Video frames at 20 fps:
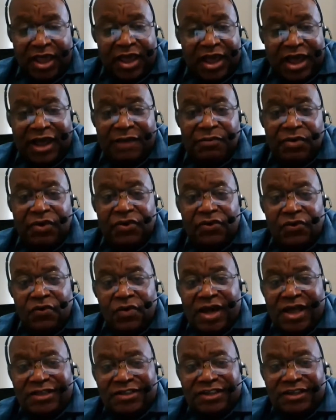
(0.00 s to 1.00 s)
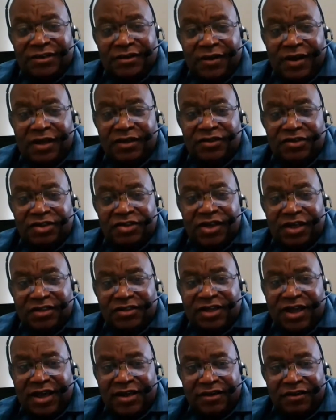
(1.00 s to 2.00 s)
I'm going to watch it. And
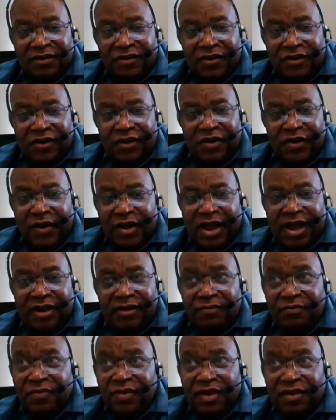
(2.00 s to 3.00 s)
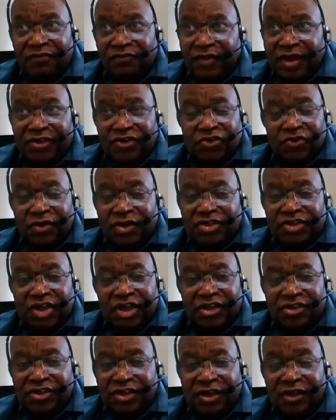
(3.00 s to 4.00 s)
Tyler called her, and eventually
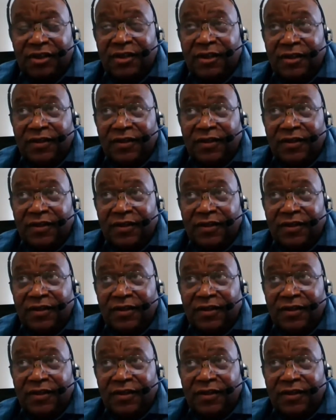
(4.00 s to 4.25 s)
she